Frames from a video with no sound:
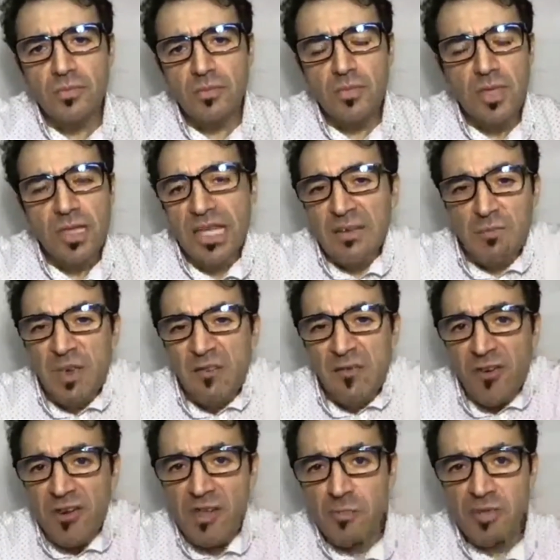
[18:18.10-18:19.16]
It can be very
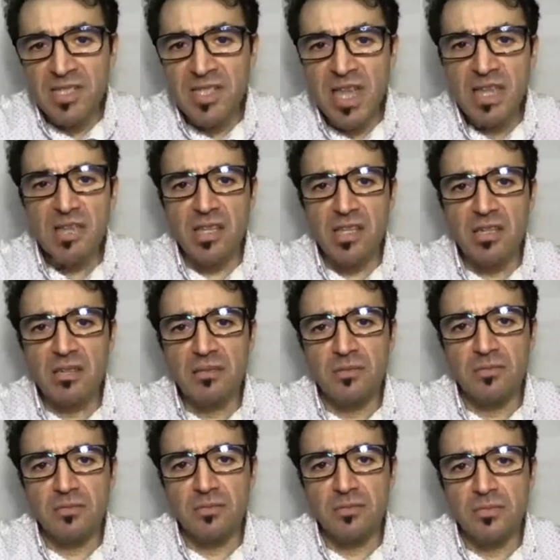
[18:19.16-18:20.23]
devastating
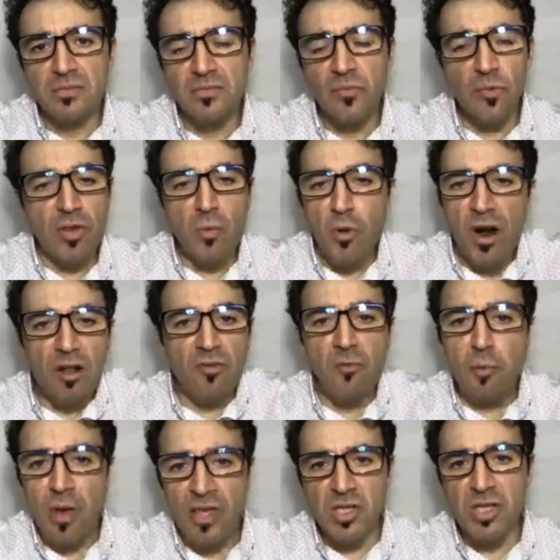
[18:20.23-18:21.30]
for the morale of
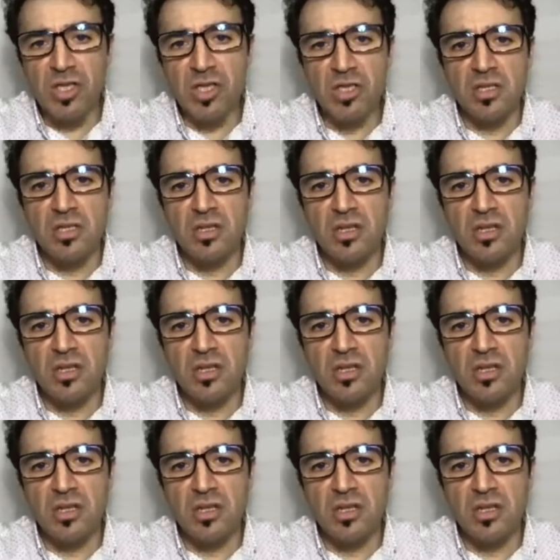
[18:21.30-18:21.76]
patients,